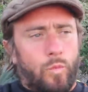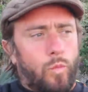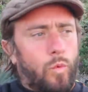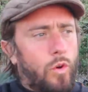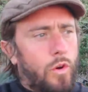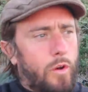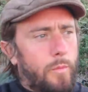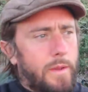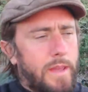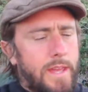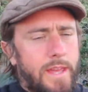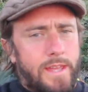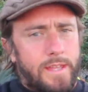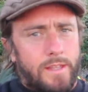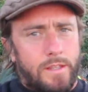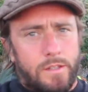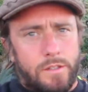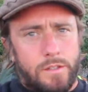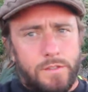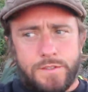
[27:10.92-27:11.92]
warm
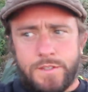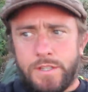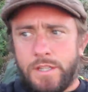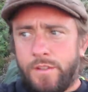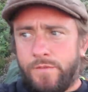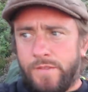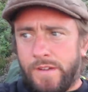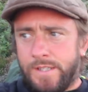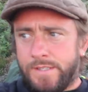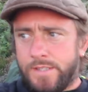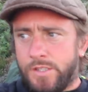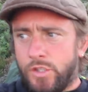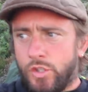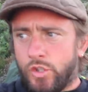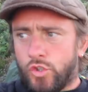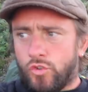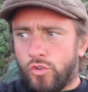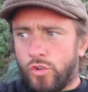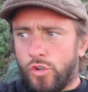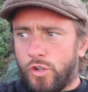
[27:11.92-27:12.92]
ales that you've had in your
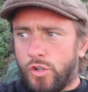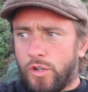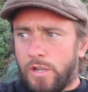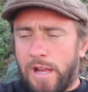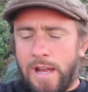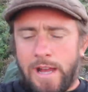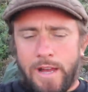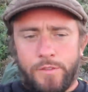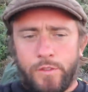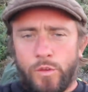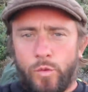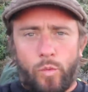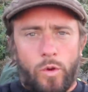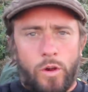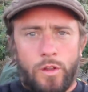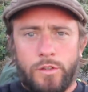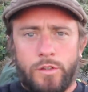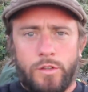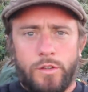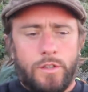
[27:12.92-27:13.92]
truck aren't the
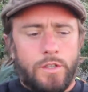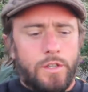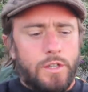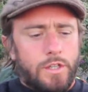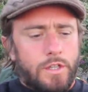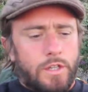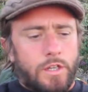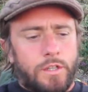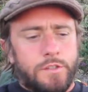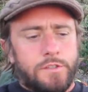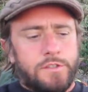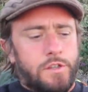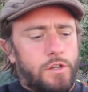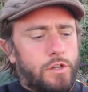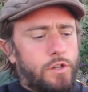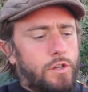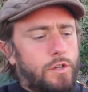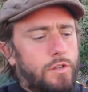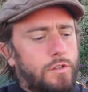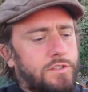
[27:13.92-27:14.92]
one, and
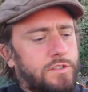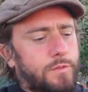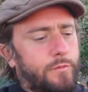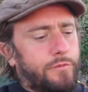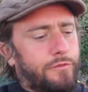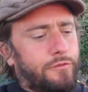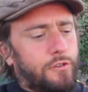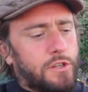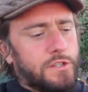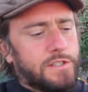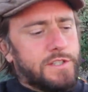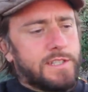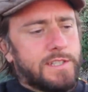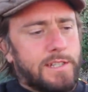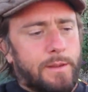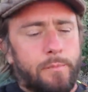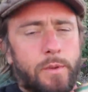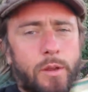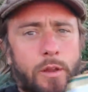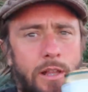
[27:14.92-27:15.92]
so some frosty
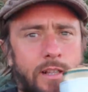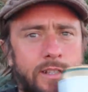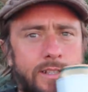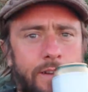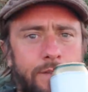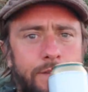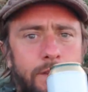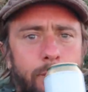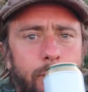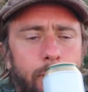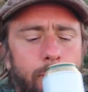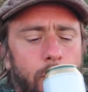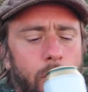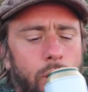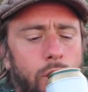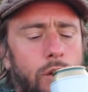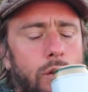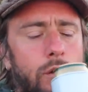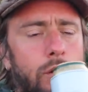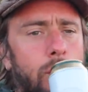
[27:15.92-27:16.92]
San Miguels have to be
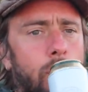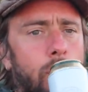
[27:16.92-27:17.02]
bought.